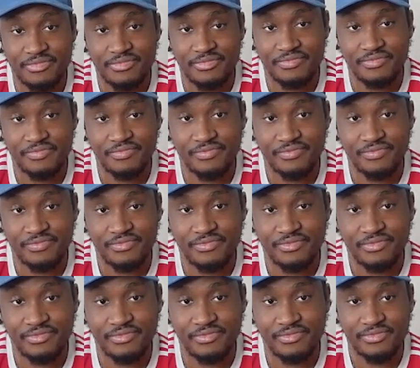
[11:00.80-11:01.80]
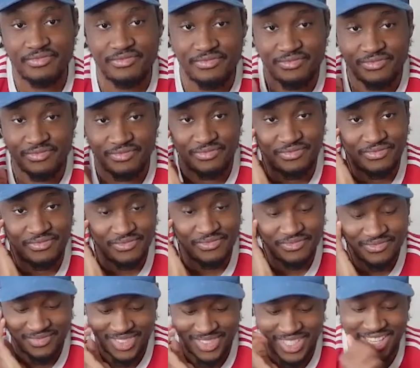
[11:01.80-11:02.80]

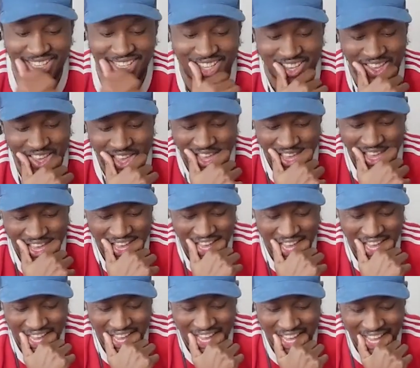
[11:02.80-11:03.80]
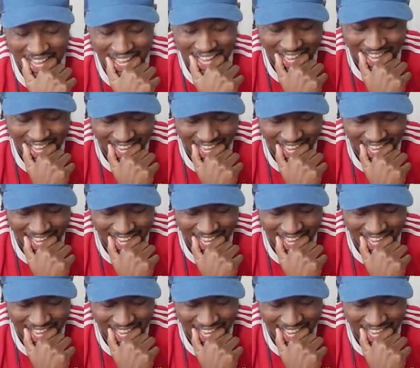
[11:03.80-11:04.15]
This person isn't speaking.